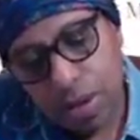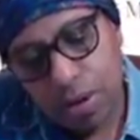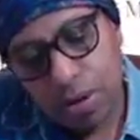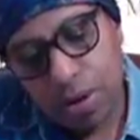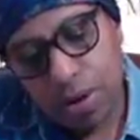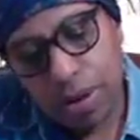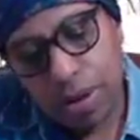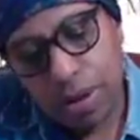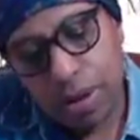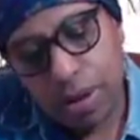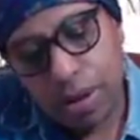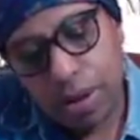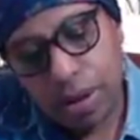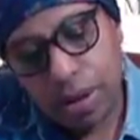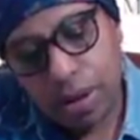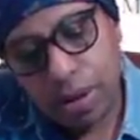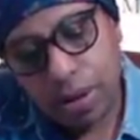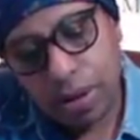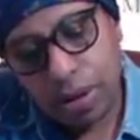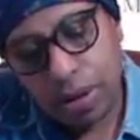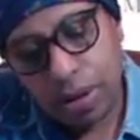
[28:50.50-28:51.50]

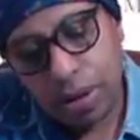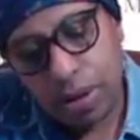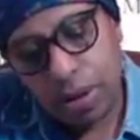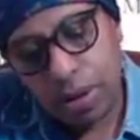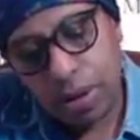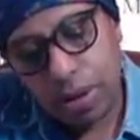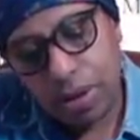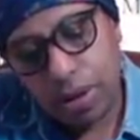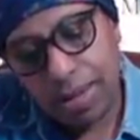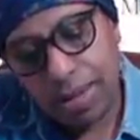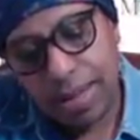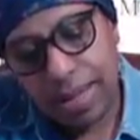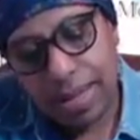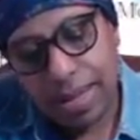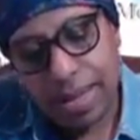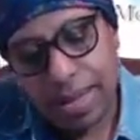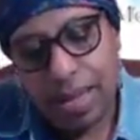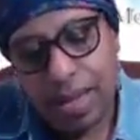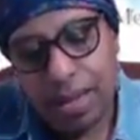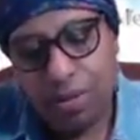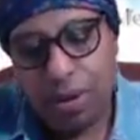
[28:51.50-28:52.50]
okay,
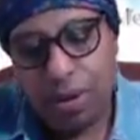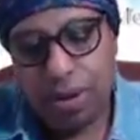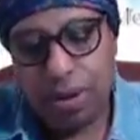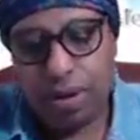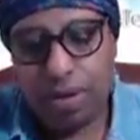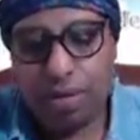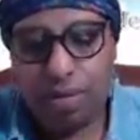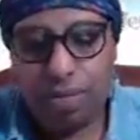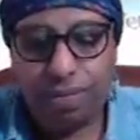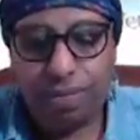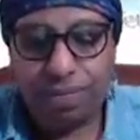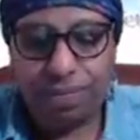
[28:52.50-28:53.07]
there we go.